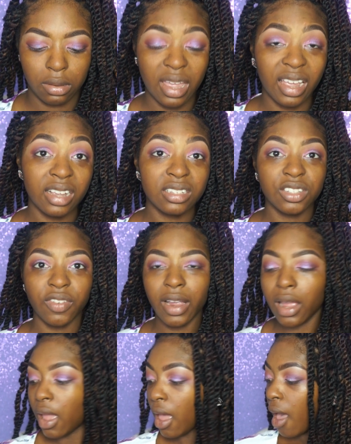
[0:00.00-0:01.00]
I guess it's
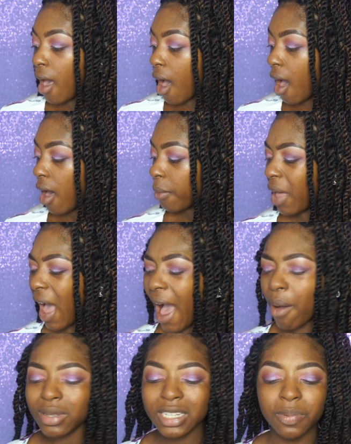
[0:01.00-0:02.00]
right.
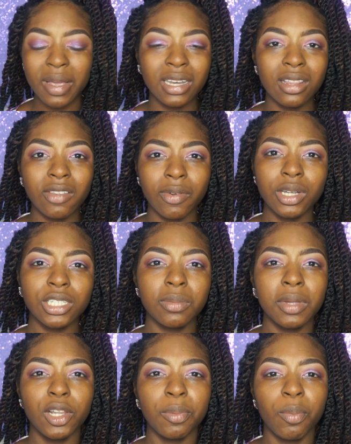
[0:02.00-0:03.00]
I was expecting this foundation to
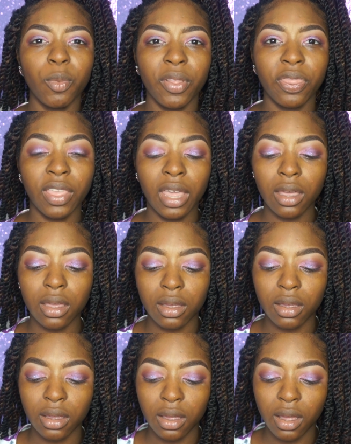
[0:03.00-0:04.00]
be a little bit more thick.
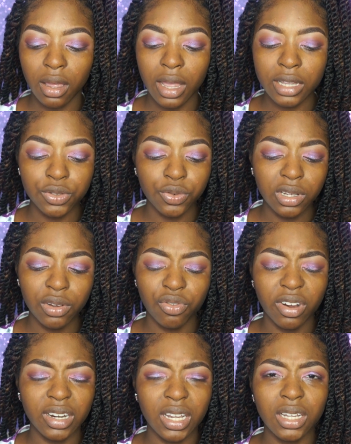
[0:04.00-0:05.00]
It's really
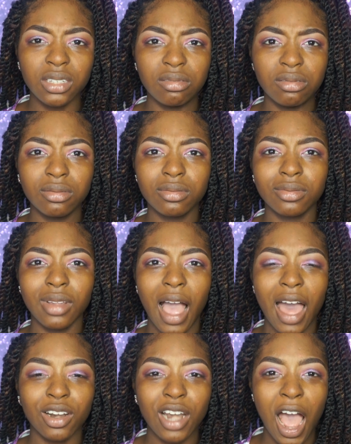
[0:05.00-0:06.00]
runny.
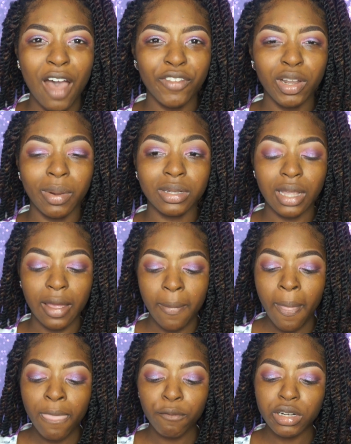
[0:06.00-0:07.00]
I don't know how I feel about that.
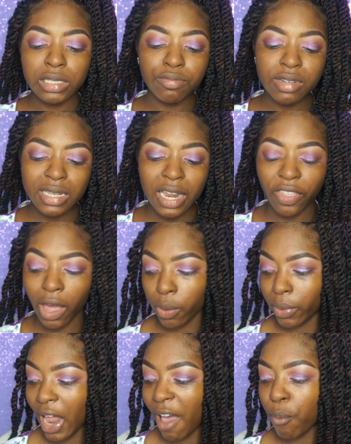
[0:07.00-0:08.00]
For some reason I thought it
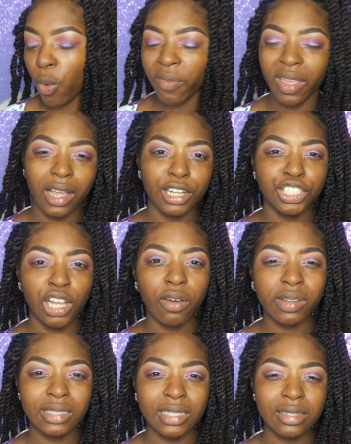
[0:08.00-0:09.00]
would have more like a gel
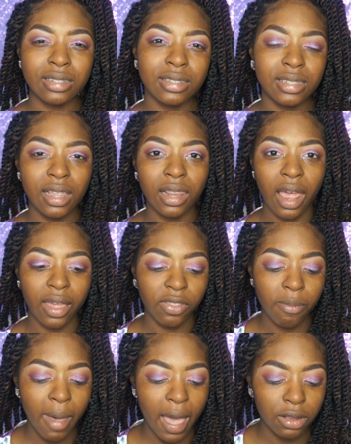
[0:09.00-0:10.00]
consistency like
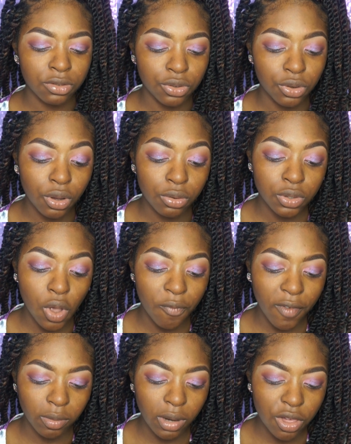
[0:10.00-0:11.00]
the MAC Studio Scope
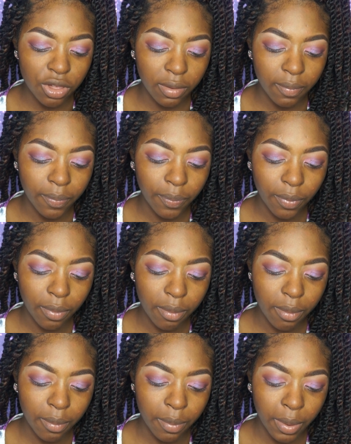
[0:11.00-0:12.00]
foundation,
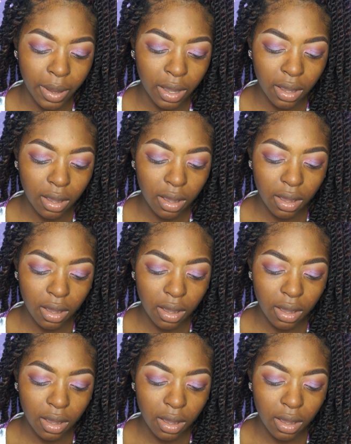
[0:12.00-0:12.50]
but